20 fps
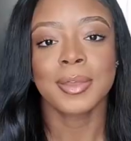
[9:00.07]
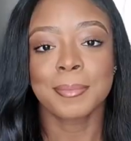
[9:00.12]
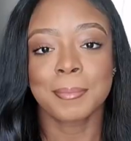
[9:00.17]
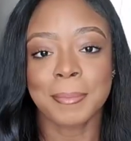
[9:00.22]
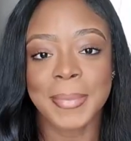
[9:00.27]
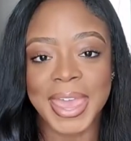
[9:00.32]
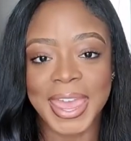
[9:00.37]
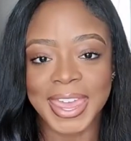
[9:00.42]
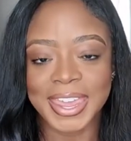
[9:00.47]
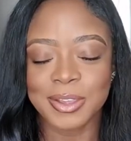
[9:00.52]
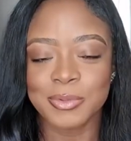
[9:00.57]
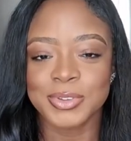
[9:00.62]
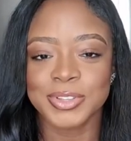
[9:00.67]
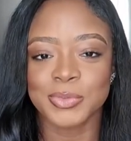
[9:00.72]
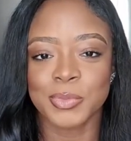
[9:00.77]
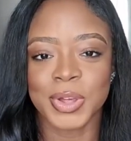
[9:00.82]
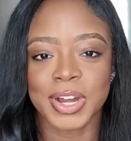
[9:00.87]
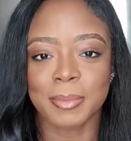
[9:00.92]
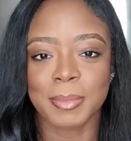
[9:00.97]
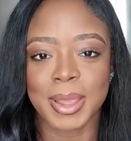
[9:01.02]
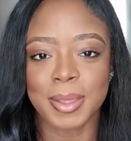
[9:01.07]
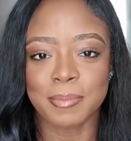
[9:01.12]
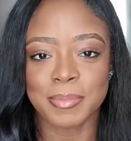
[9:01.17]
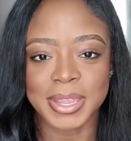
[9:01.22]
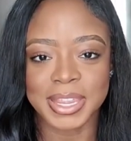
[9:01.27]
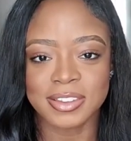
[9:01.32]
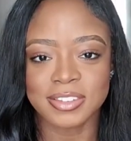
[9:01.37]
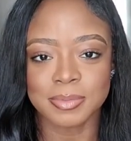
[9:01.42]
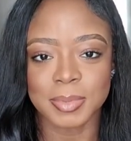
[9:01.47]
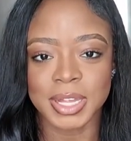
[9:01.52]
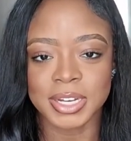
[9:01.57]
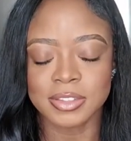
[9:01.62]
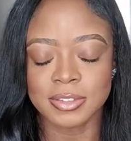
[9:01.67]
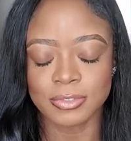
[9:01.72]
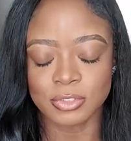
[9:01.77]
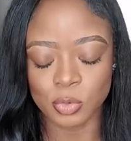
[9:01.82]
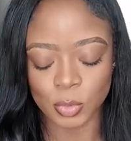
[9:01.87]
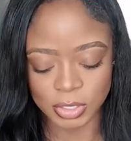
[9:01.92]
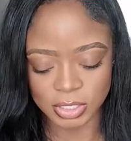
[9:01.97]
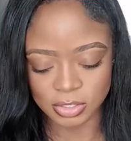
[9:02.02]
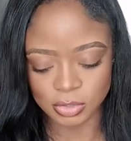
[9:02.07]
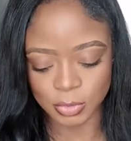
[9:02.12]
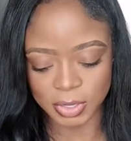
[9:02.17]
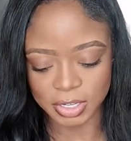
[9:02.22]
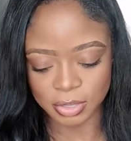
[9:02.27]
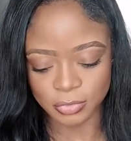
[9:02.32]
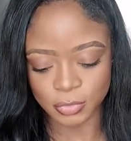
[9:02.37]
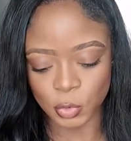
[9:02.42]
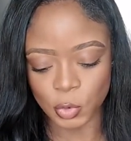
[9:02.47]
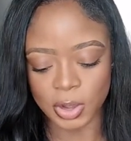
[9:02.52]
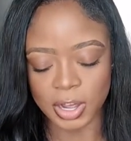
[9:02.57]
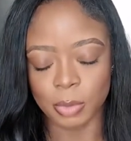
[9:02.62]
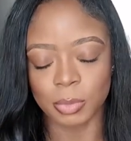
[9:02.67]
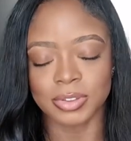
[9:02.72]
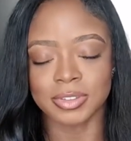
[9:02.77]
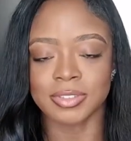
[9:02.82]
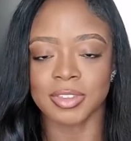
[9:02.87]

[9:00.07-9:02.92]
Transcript: May was one of my biggest months of 2024. It was